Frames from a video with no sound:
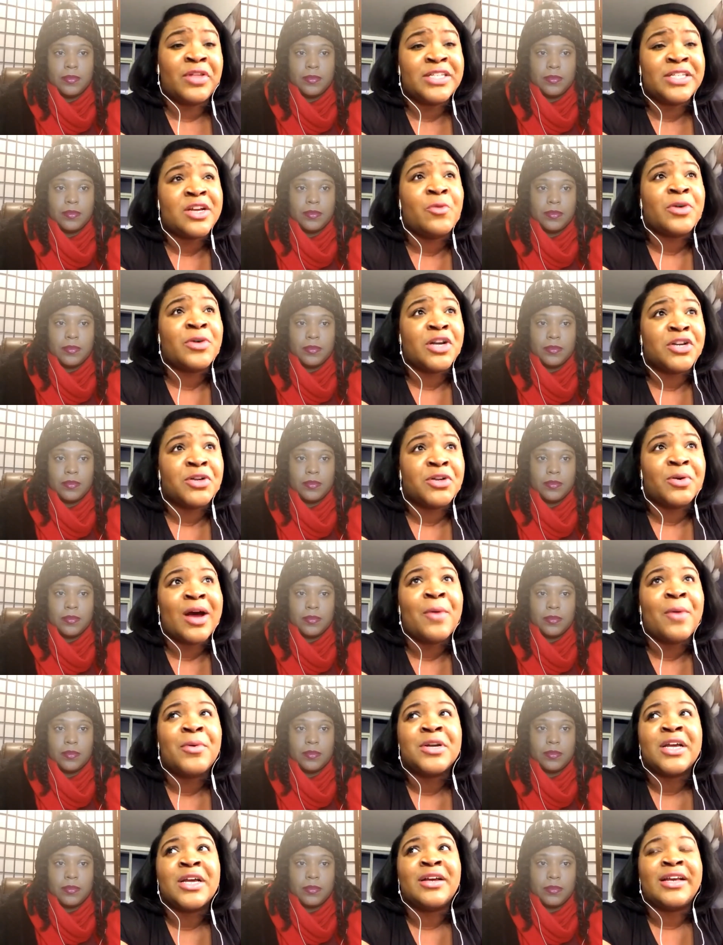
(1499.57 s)
Speaker 1: things I want to do. I
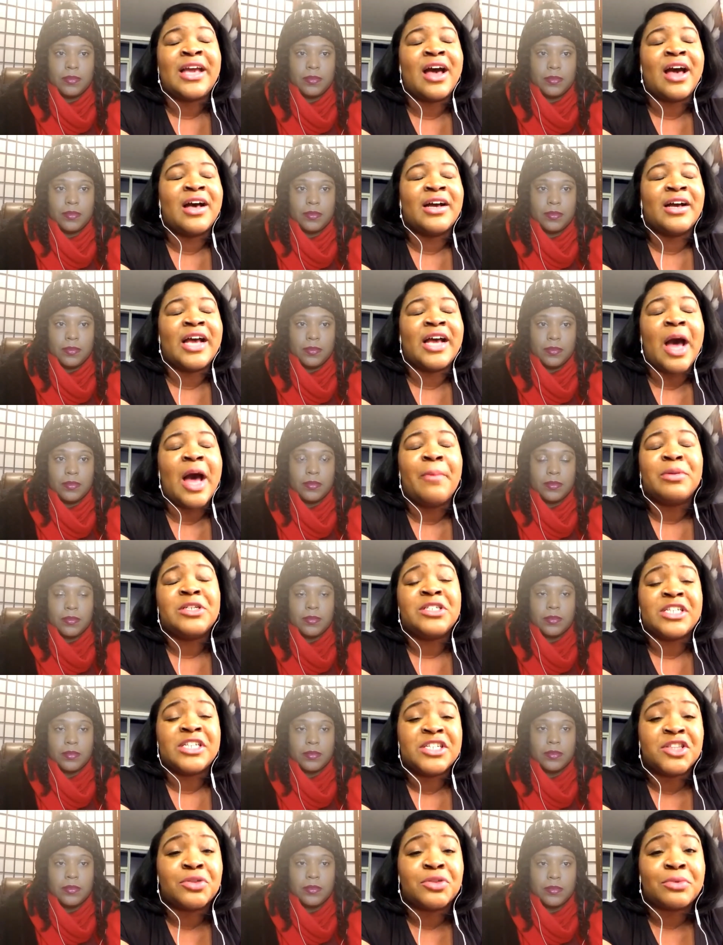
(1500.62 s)
want to accomplish
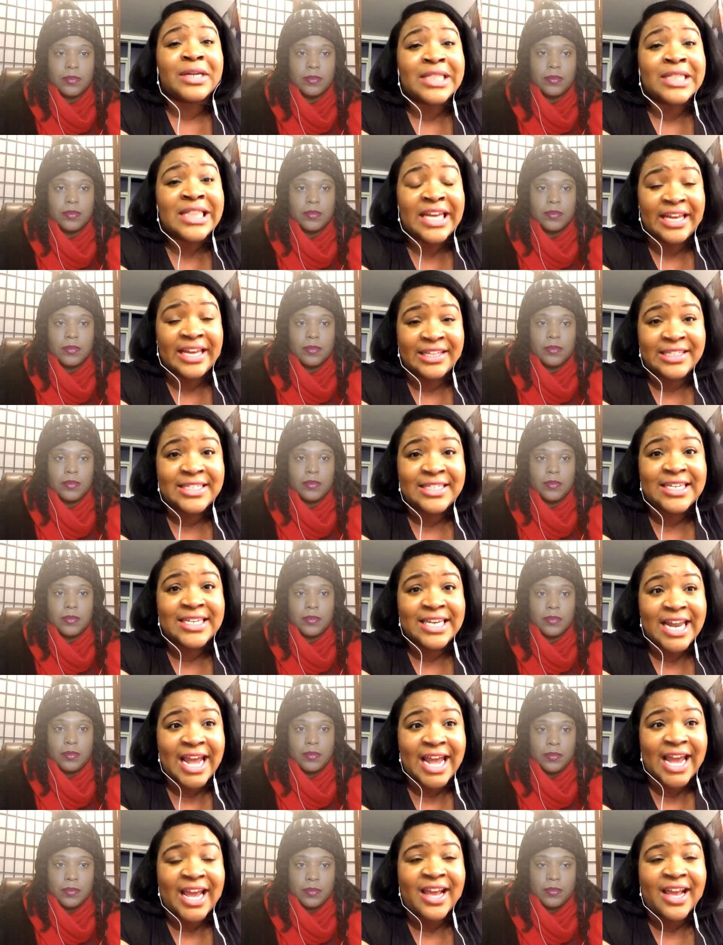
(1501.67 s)
these three things
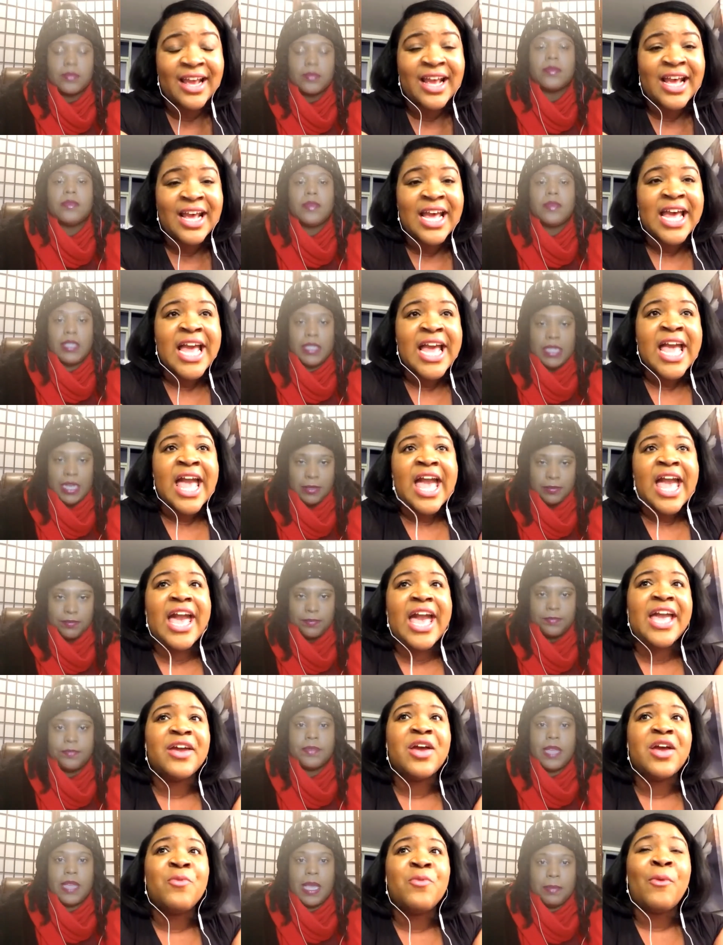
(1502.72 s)
today.
Speaker 2: Yeah.
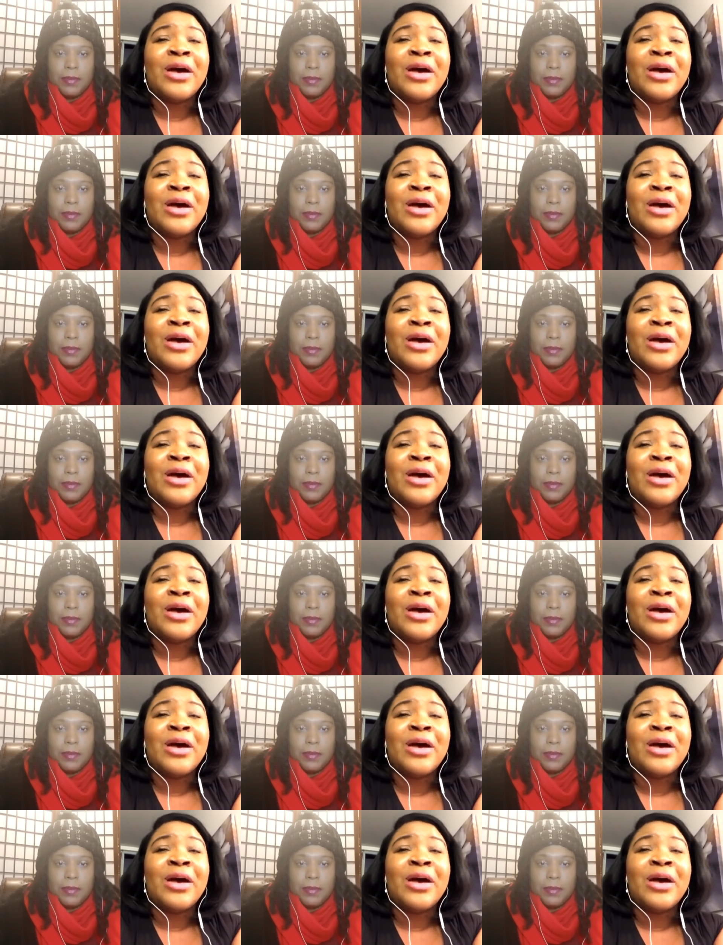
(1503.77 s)
And, and